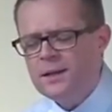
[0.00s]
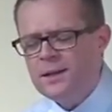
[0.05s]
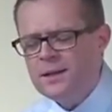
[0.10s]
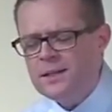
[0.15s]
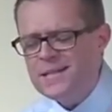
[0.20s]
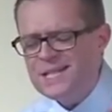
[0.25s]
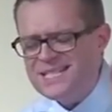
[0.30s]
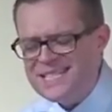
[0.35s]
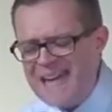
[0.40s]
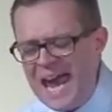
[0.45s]

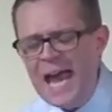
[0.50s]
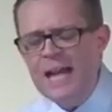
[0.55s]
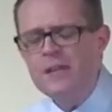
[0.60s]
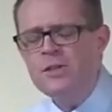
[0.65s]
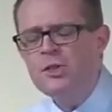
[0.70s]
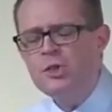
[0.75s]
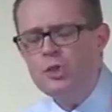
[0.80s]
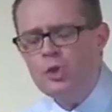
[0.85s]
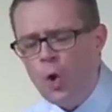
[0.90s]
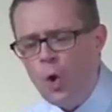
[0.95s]
the
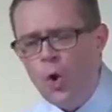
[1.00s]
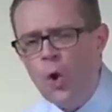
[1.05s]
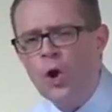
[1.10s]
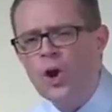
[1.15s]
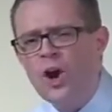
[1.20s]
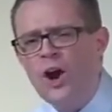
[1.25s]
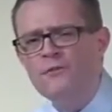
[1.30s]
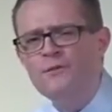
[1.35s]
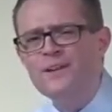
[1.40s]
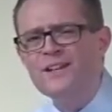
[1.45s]
tent
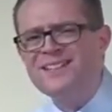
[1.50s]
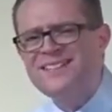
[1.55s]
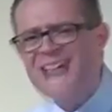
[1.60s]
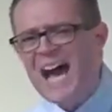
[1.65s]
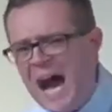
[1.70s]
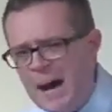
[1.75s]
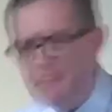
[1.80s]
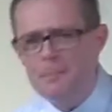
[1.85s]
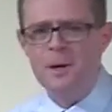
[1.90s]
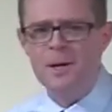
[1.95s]
door of the
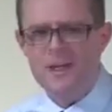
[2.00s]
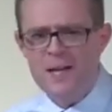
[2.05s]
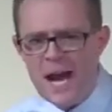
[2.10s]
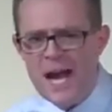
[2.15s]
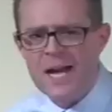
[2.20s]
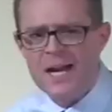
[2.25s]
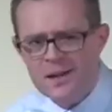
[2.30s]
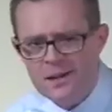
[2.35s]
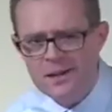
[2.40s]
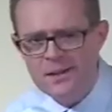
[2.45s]

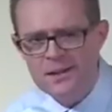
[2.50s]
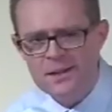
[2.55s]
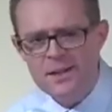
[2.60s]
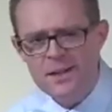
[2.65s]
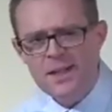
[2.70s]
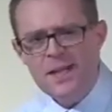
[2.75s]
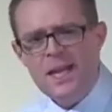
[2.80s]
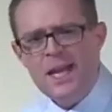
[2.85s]
tabernacle.